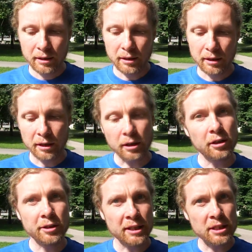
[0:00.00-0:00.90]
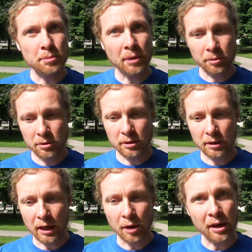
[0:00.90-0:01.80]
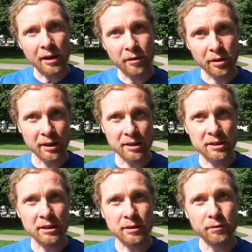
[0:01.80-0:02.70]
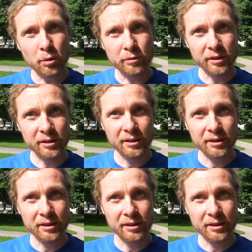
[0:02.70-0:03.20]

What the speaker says: ecology is about how everything is interwoven.